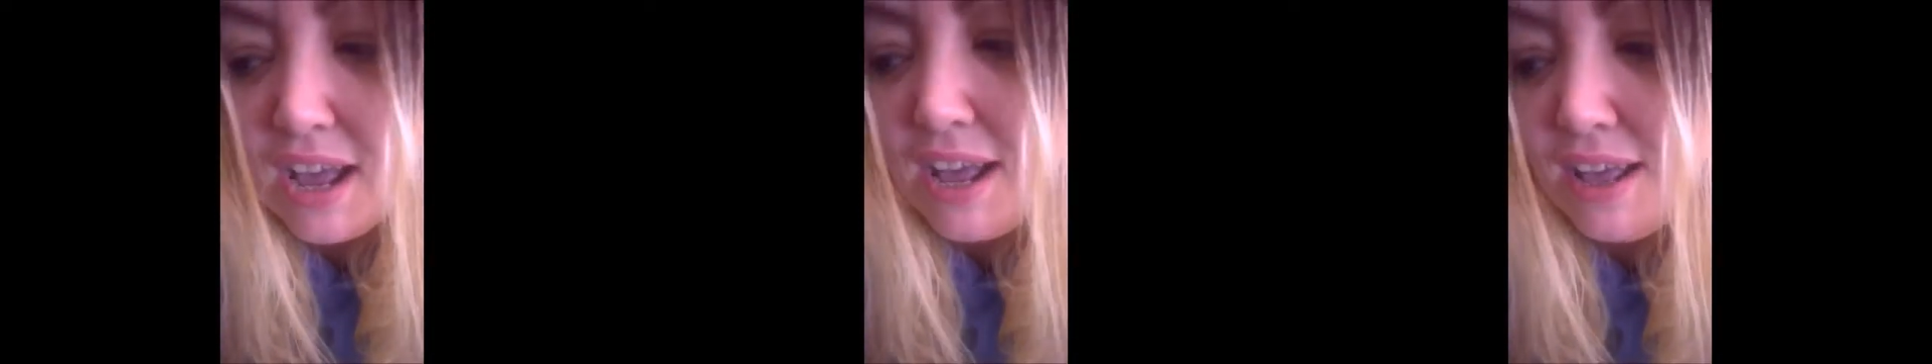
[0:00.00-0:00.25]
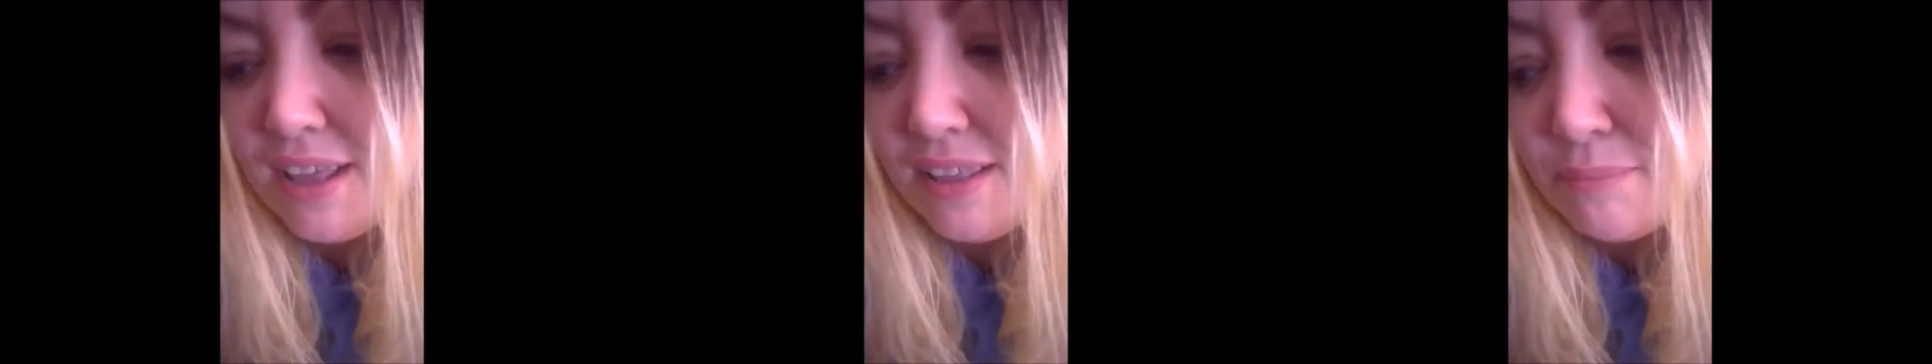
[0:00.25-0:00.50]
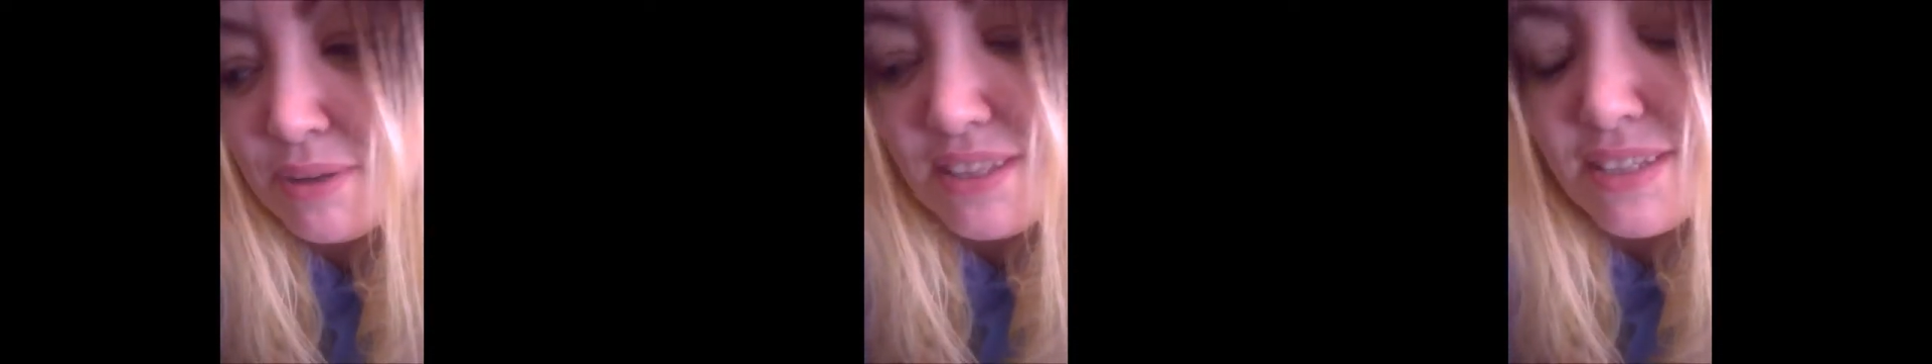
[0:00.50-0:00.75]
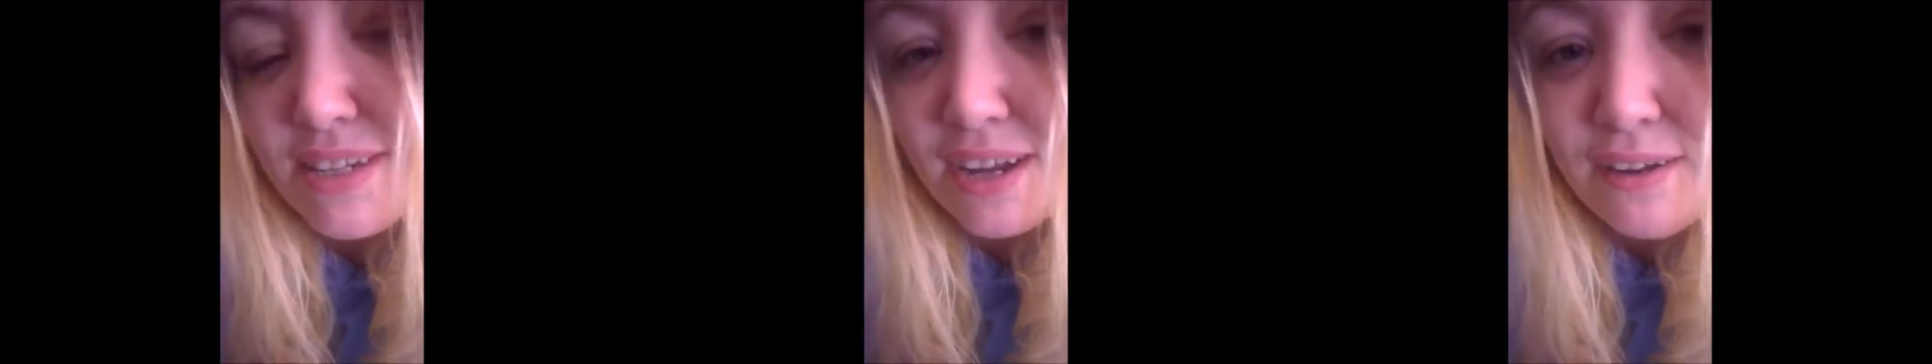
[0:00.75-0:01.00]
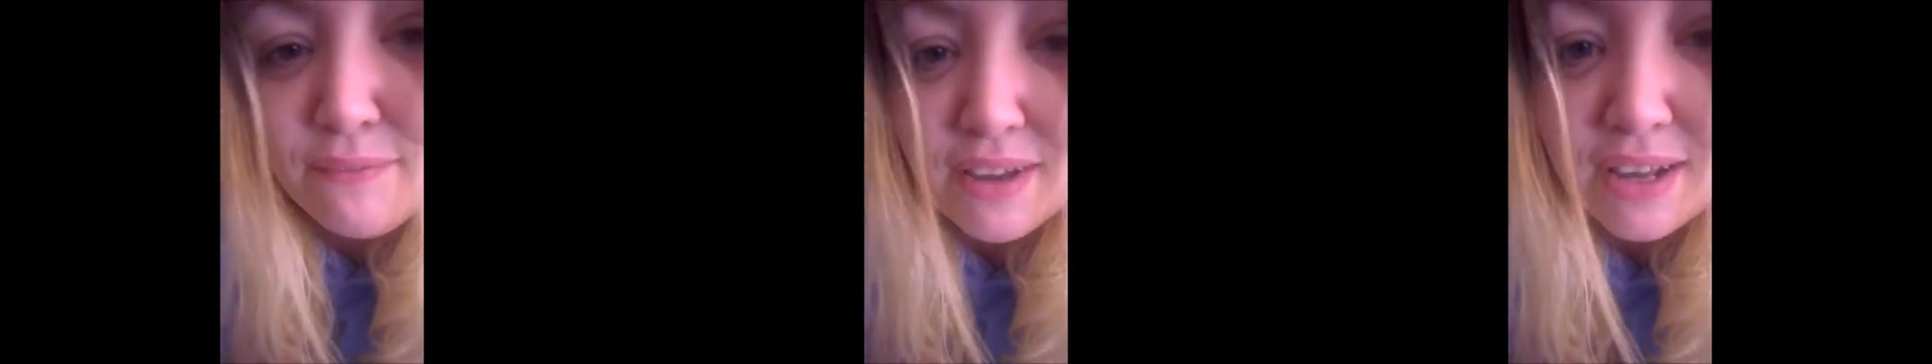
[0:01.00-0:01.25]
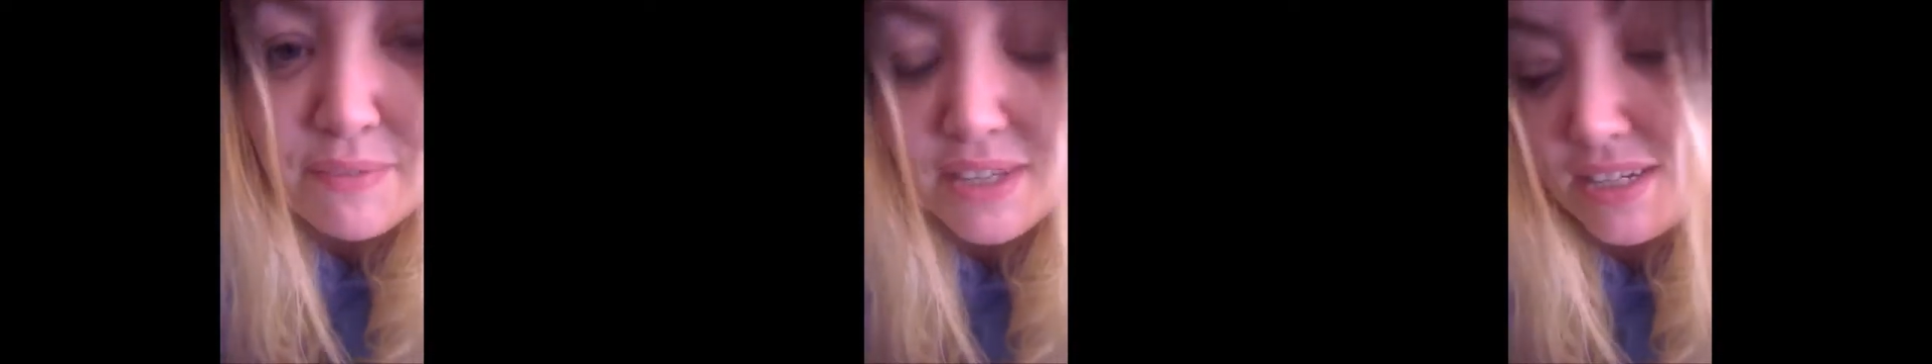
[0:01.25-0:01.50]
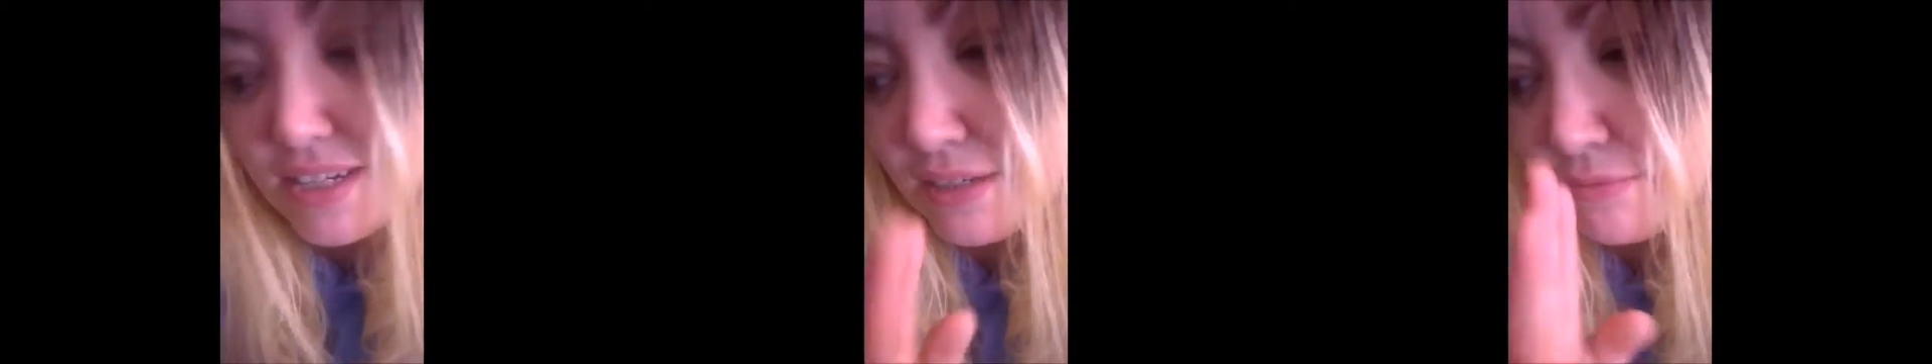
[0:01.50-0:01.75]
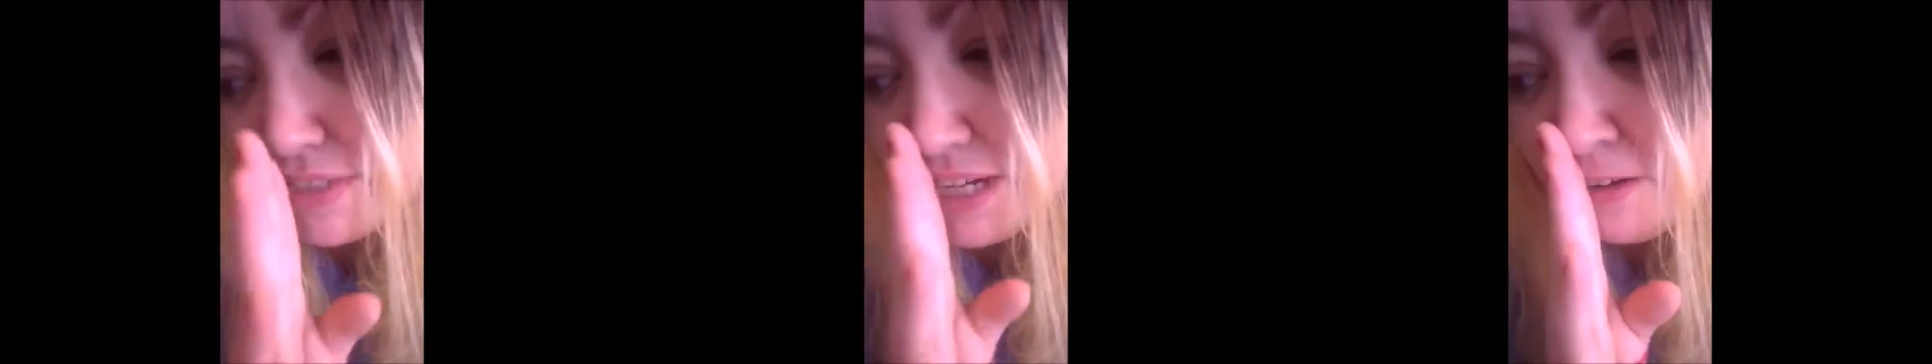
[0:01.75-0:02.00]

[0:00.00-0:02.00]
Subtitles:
And by this time, Happy had come